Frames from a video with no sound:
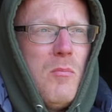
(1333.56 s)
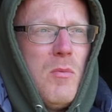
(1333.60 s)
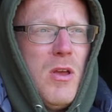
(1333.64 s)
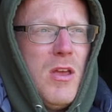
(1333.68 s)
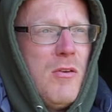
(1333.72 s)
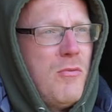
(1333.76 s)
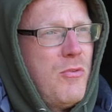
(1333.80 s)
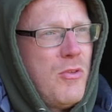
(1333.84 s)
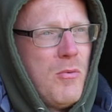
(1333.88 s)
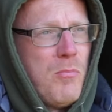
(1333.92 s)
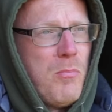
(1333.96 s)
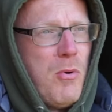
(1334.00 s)

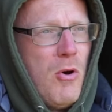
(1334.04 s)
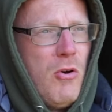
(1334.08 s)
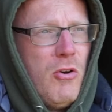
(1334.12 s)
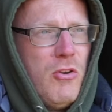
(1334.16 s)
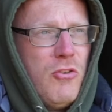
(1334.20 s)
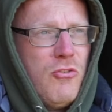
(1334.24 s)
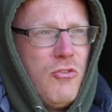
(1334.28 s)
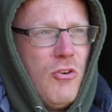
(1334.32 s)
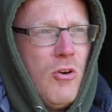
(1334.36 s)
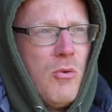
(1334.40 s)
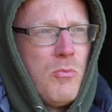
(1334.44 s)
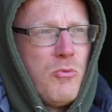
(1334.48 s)
If the
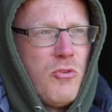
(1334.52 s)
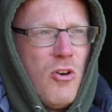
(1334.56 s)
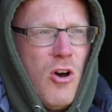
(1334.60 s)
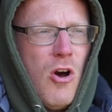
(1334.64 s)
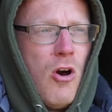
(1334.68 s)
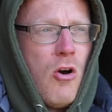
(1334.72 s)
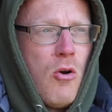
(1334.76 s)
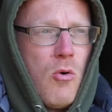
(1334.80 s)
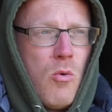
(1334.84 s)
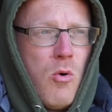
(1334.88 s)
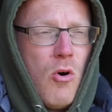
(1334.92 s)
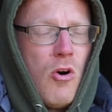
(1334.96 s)
bite times
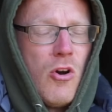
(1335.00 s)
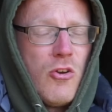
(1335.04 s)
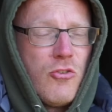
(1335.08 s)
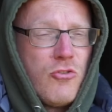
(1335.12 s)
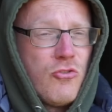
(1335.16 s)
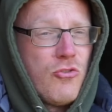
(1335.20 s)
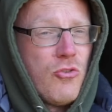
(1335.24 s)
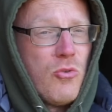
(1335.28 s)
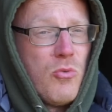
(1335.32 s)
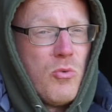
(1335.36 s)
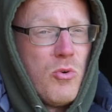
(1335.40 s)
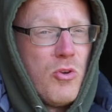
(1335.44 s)
are quite
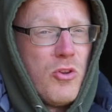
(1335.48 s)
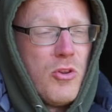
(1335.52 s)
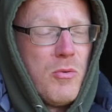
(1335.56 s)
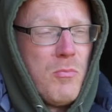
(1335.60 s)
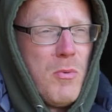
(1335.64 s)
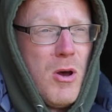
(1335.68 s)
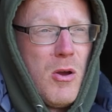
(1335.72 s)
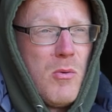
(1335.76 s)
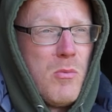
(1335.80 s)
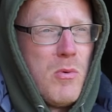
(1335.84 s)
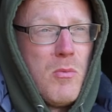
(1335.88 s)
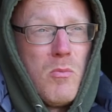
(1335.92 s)
short at the
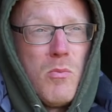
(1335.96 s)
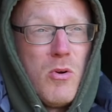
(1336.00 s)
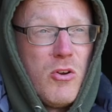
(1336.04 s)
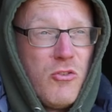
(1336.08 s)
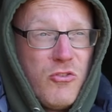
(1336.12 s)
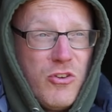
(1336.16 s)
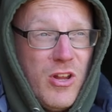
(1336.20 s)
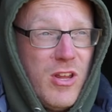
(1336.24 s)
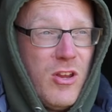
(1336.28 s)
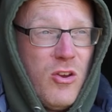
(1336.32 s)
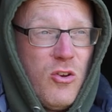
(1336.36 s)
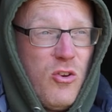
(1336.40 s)
moment,
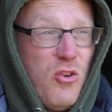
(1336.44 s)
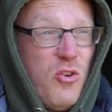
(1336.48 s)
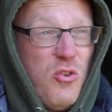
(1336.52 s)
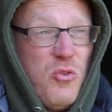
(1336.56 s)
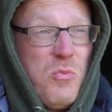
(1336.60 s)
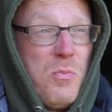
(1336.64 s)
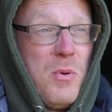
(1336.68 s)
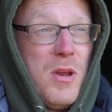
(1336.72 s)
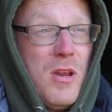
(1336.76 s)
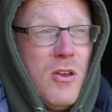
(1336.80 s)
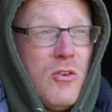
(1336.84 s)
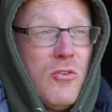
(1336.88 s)
which they
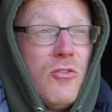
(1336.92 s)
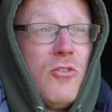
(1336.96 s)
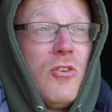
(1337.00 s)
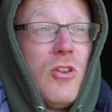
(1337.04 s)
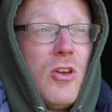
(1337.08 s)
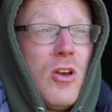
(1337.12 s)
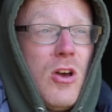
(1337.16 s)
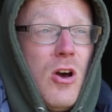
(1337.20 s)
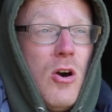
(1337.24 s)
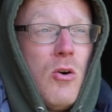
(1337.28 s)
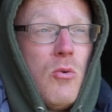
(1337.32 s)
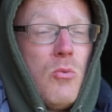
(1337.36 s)
could be because of
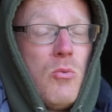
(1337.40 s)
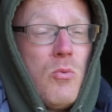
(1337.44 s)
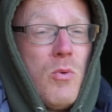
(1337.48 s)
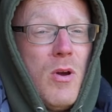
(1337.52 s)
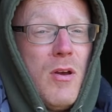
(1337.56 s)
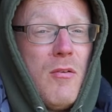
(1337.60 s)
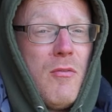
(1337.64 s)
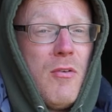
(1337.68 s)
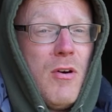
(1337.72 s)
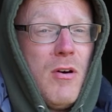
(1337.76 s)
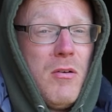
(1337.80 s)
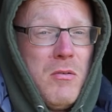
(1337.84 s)
the cold
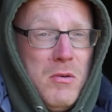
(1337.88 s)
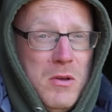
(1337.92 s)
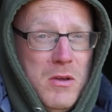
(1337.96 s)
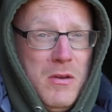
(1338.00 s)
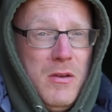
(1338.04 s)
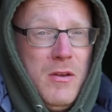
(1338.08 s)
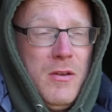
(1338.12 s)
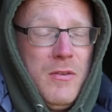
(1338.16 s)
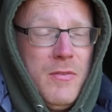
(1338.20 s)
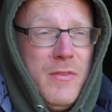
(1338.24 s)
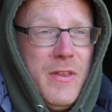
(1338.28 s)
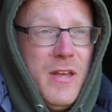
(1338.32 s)
weather,
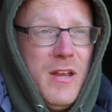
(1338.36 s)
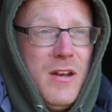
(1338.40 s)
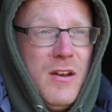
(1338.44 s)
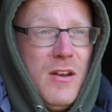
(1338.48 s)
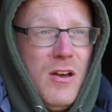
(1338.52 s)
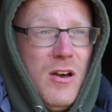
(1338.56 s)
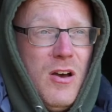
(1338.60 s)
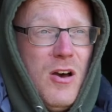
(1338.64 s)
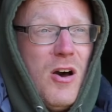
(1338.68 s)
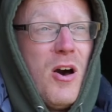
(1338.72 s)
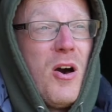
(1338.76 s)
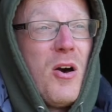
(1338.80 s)

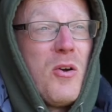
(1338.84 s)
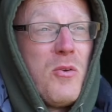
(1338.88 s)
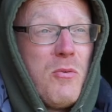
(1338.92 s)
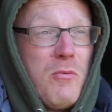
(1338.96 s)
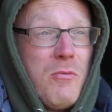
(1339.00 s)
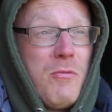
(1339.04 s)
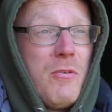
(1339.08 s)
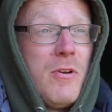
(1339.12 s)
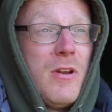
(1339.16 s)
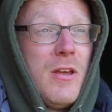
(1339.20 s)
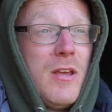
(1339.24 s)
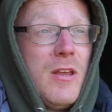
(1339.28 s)
then
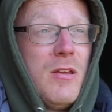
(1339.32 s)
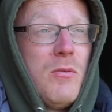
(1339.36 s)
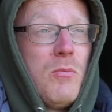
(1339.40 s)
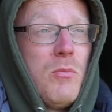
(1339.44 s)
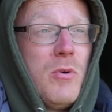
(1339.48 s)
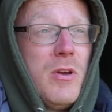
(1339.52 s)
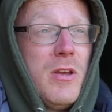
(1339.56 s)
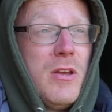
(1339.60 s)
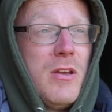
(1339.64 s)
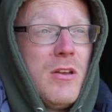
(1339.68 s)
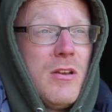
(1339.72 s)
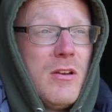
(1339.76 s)
hopefully
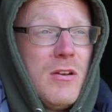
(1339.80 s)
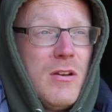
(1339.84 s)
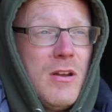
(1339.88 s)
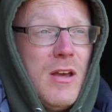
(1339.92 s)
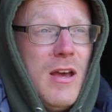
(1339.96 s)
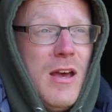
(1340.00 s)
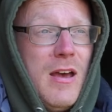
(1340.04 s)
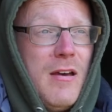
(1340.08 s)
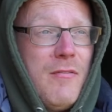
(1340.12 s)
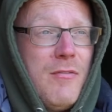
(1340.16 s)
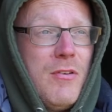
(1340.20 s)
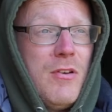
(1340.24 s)
we can
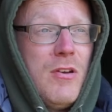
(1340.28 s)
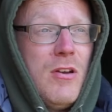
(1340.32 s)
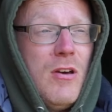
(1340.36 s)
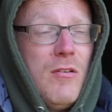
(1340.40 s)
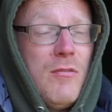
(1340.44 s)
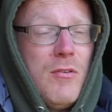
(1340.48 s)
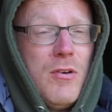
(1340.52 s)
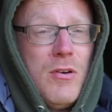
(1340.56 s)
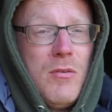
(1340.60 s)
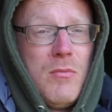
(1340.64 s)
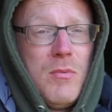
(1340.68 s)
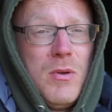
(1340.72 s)
have
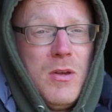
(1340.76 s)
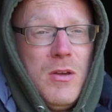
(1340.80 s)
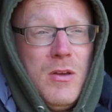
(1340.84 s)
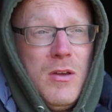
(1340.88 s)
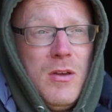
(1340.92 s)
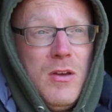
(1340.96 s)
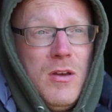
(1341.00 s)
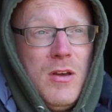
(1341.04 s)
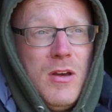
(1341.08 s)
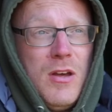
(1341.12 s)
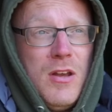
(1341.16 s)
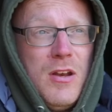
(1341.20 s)
another
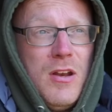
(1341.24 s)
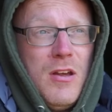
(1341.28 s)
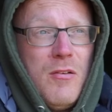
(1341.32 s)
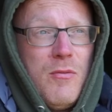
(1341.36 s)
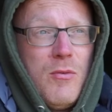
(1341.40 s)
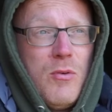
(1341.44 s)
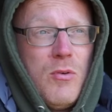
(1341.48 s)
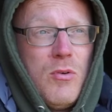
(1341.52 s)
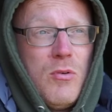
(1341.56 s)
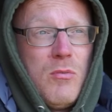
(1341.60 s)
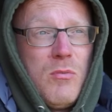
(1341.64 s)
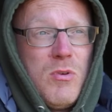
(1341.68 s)

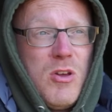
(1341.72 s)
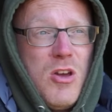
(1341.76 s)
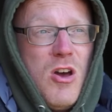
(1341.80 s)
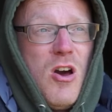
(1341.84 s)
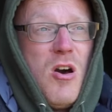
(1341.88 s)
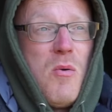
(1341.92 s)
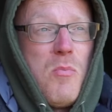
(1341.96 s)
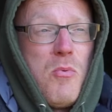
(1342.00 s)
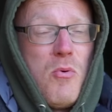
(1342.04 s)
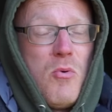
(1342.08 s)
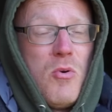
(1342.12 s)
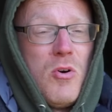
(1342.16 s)

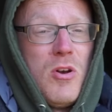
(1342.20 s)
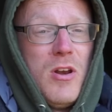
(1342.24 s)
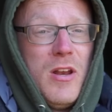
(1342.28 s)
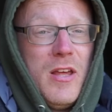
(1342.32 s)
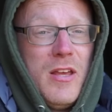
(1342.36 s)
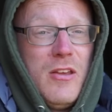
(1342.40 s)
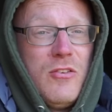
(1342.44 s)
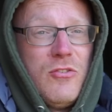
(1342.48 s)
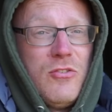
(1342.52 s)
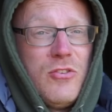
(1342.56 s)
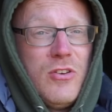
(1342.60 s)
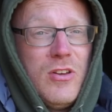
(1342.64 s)
couple at
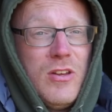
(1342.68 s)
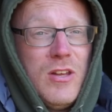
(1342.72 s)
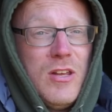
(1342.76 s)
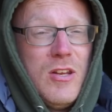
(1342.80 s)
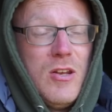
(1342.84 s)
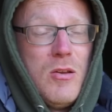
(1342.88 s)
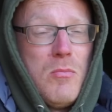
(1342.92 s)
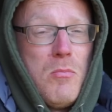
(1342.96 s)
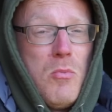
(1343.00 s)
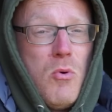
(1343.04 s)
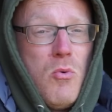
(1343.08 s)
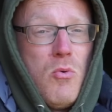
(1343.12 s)
least
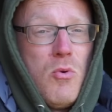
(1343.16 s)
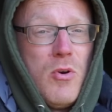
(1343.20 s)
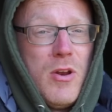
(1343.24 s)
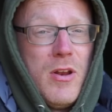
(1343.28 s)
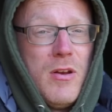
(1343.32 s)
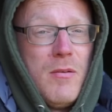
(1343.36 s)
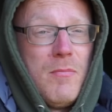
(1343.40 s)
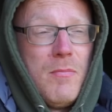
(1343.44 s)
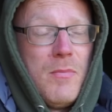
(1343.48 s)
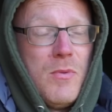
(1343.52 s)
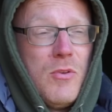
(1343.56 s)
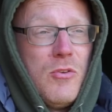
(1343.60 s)
in the
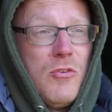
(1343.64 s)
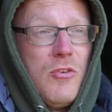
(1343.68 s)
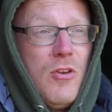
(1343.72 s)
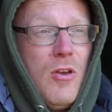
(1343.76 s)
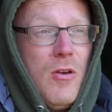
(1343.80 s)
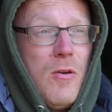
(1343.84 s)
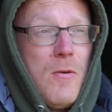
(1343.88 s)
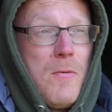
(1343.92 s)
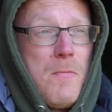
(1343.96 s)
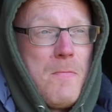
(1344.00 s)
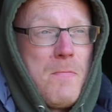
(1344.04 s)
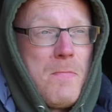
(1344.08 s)
morning.
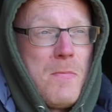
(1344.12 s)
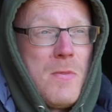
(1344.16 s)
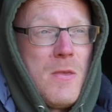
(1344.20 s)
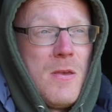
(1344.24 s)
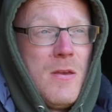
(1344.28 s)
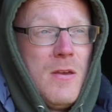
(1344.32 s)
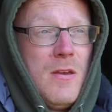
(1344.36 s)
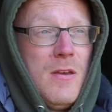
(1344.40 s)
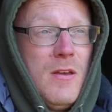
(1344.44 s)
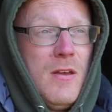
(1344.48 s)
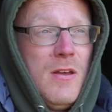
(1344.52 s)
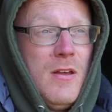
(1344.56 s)
So
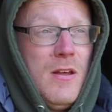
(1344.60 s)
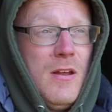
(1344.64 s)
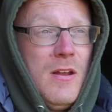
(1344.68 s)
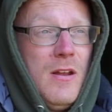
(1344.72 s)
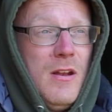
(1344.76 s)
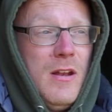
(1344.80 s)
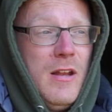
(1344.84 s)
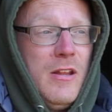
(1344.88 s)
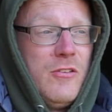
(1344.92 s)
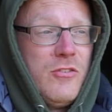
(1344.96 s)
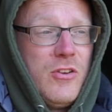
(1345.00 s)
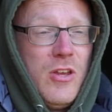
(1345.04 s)

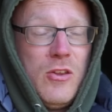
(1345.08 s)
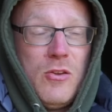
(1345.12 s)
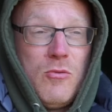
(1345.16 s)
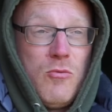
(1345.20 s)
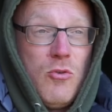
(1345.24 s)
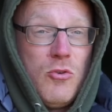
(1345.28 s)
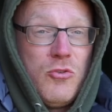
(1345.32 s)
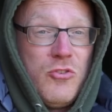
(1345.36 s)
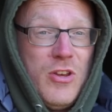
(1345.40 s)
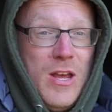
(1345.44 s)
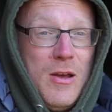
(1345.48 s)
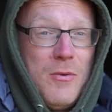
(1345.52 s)
let's get the
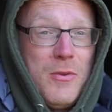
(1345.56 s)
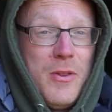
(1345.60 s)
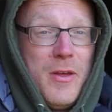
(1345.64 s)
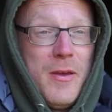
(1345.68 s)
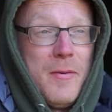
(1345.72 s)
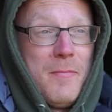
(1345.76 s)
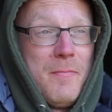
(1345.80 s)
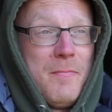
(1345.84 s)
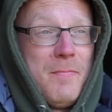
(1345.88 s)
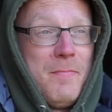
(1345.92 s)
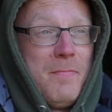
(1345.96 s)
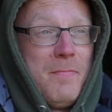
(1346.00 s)
rods out there.